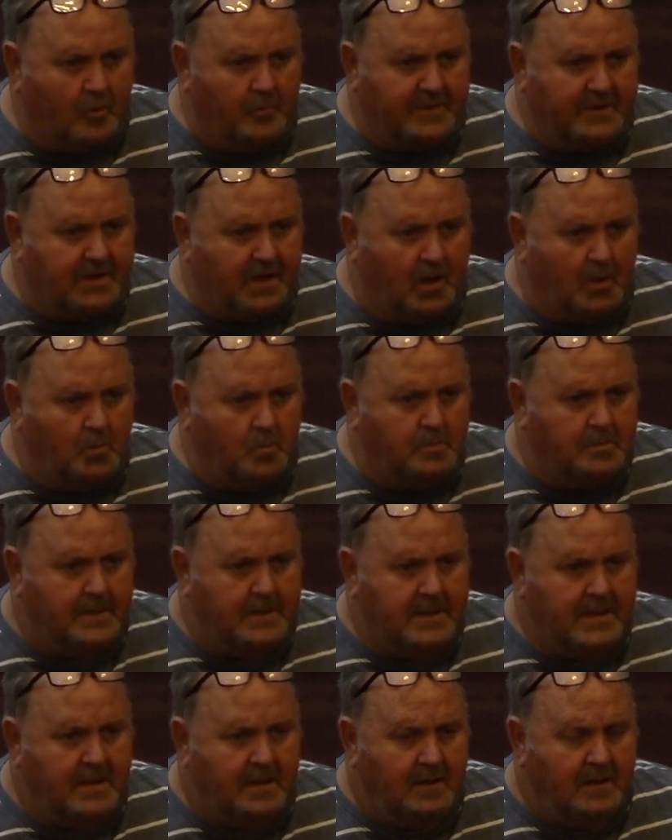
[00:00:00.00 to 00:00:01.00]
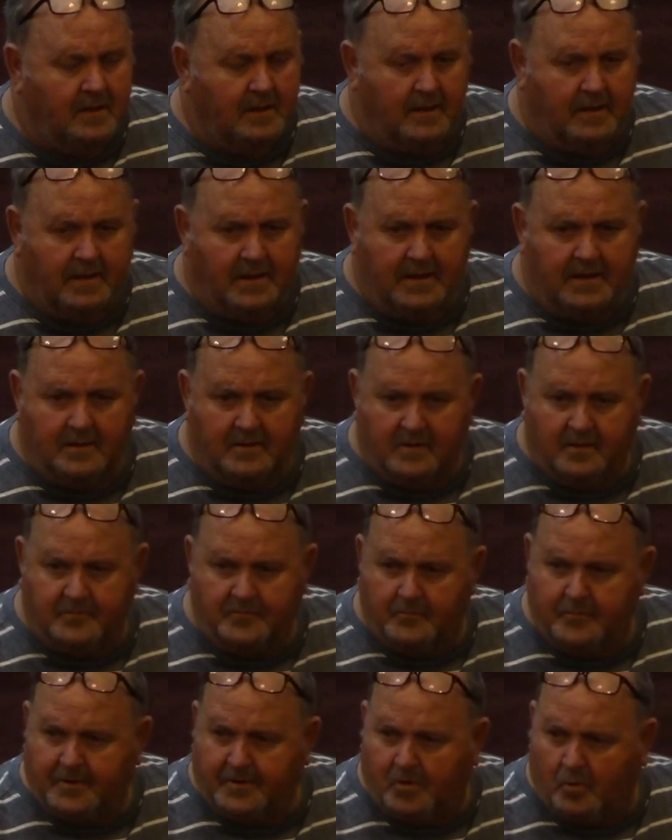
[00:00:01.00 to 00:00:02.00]
we go? Any other
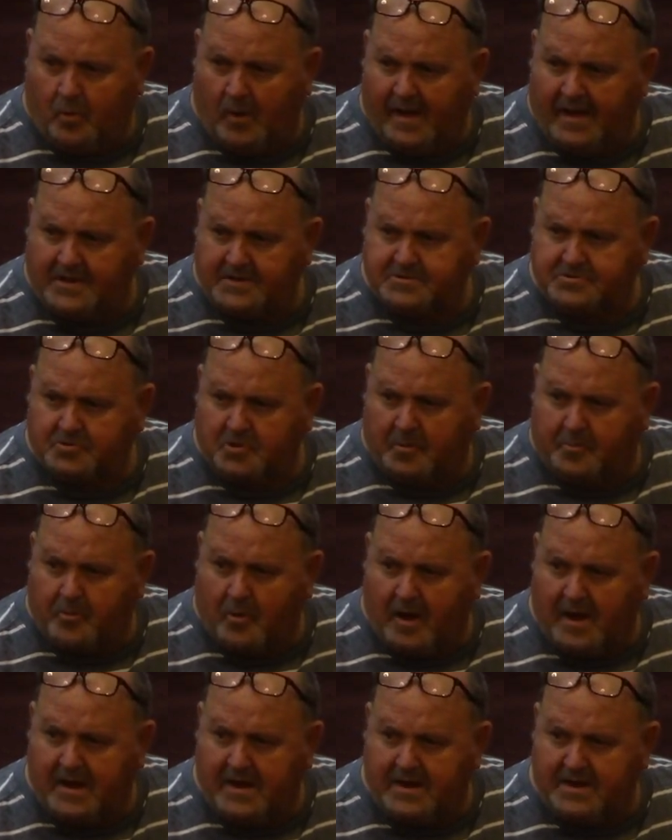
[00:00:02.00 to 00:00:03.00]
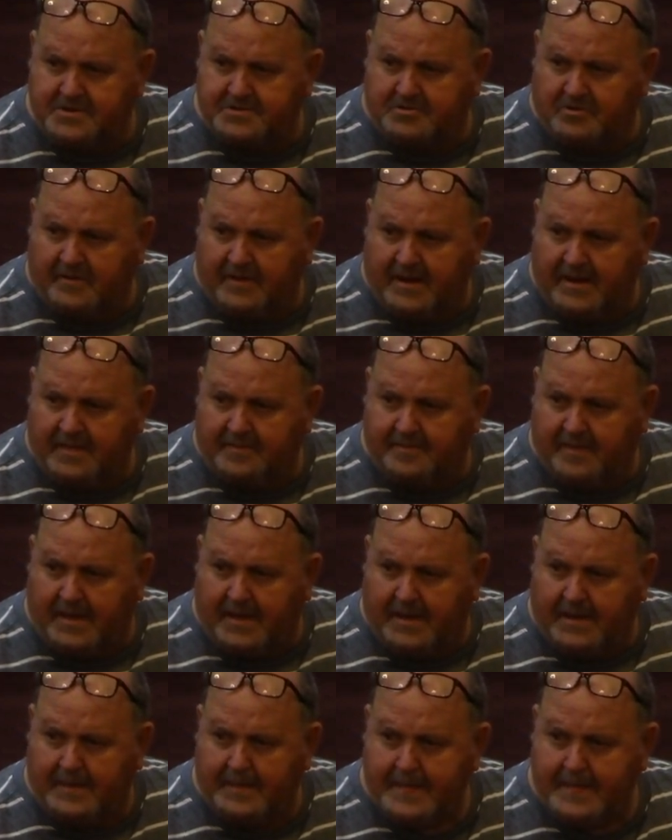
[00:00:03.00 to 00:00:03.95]
request or praise or anything?